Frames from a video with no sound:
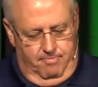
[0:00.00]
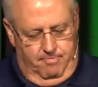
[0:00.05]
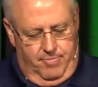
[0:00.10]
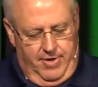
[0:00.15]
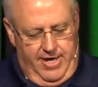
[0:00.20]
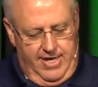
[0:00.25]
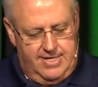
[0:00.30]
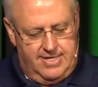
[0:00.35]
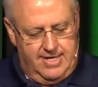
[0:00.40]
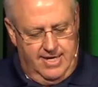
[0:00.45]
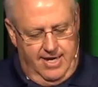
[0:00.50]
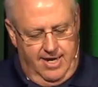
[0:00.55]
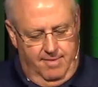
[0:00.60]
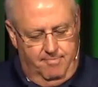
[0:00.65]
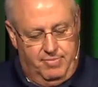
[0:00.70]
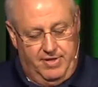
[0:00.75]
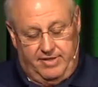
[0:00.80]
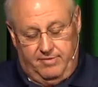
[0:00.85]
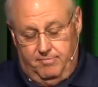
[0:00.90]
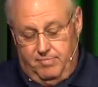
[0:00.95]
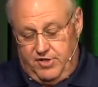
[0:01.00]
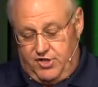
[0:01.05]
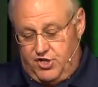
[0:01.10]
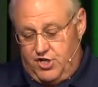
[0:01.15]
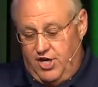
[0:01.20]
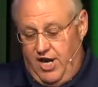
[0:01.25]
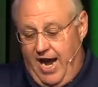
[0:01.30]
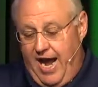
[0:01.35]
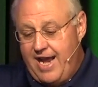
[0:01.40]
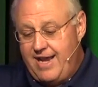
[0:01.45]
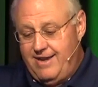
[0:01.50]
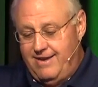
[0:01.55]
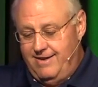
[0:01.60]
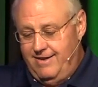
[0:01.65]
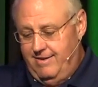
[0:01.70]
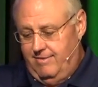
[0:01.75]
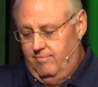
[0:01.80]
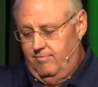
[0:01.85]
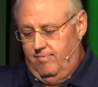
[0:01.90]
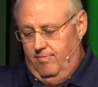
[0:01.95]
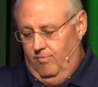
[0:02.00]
But, uh, but, but China